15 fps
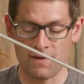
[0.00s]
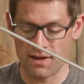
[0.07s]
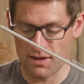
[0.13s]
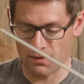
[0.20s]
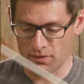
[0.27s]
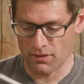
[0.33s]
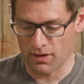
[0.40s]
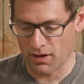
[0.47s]
the
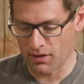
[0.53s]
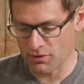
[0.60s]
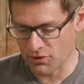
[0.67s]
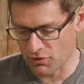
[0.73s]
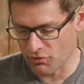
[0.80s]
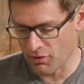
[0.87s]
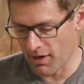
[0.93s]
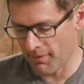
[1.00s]
large
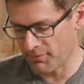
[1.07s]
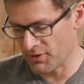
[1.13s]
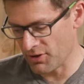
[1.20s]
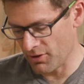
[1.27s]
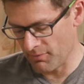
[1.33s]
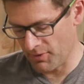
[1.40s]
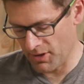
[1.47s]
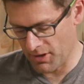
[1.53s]
drop
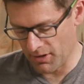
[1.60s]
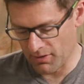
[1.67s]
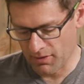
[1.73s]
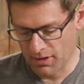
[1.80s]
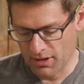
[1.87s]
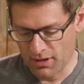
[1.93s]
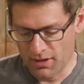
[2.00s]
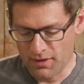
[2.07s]
tube here.
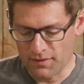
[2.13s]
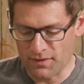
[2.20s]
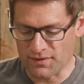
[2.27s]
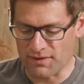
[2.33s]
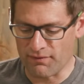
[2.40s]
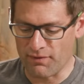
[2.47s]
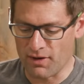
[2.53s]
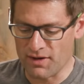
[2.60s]
There's
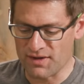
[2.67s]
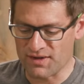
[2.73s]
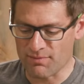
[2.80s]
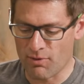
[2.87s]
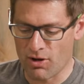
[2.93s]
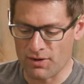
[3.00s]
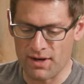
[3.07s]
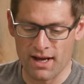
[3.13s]
a very
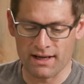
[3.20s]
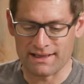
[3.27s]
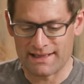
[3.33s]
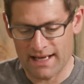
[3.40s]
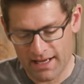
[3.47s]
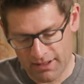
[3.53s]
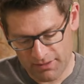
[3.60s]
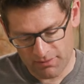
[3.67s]
small neck
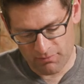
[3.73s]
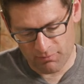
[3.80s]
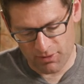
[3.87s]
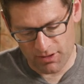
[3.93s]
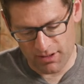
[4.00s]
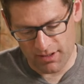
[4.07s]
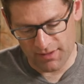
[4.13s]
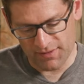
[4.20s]
down. We're
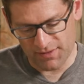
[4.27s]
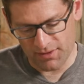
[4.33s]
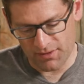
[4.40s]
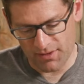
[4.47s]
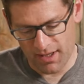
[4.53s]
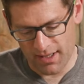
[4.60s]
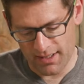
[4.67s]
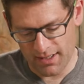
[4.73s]
going to insert
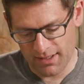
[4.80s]
that